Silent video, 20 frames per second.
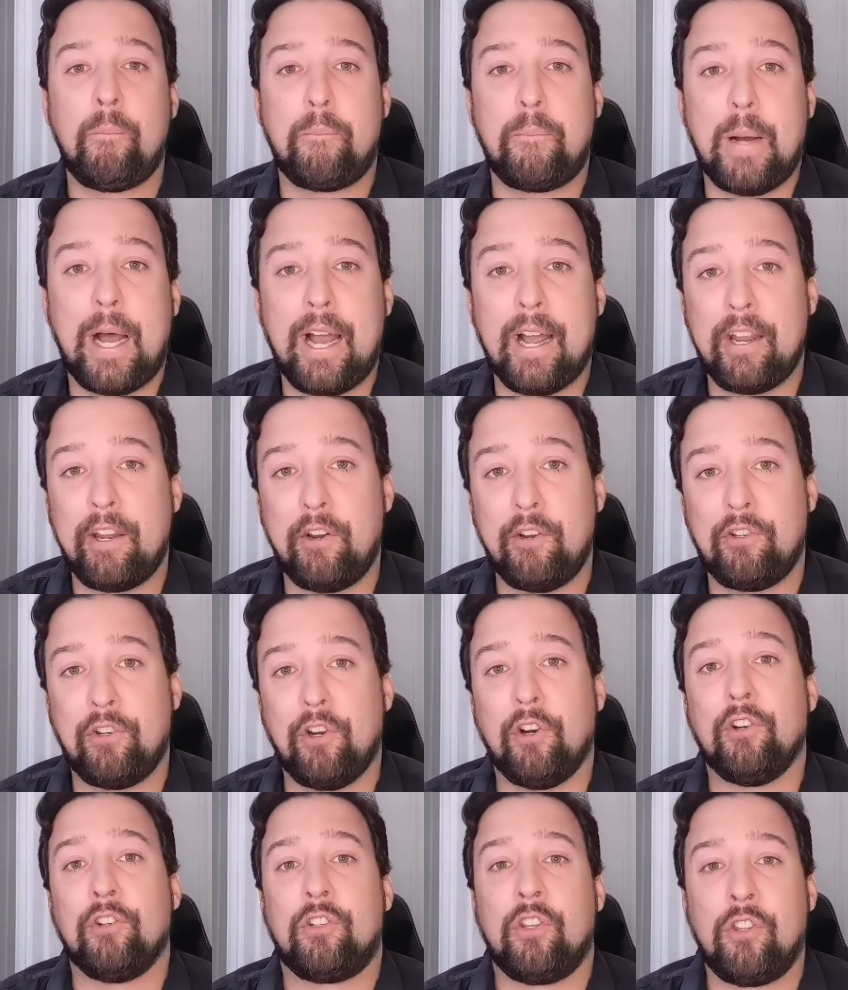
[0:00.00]
by
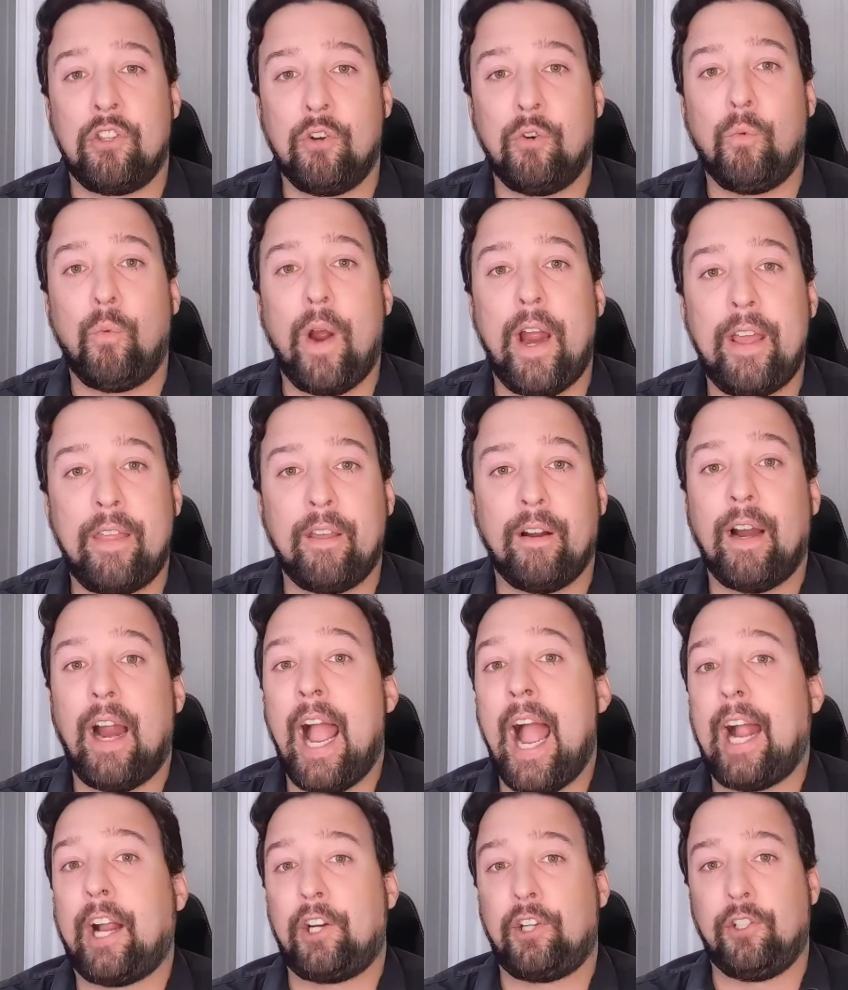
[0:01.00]
users the way they're
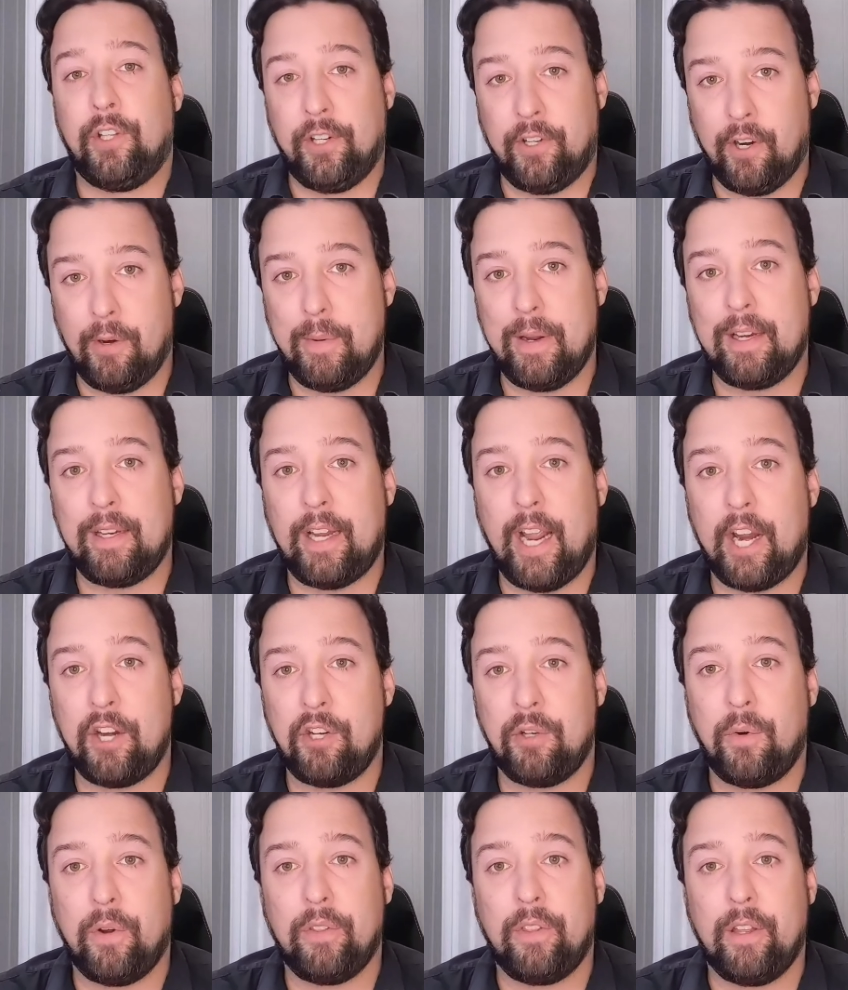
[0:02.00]
actually going to be
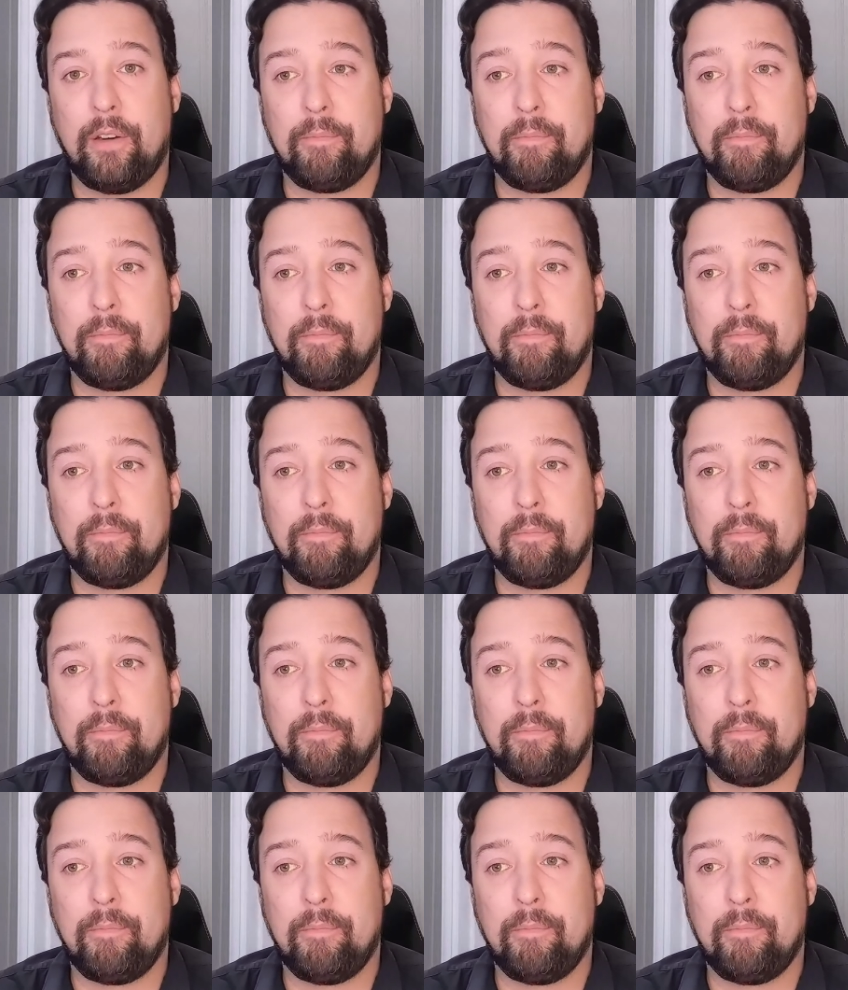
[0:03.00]
engaging with it.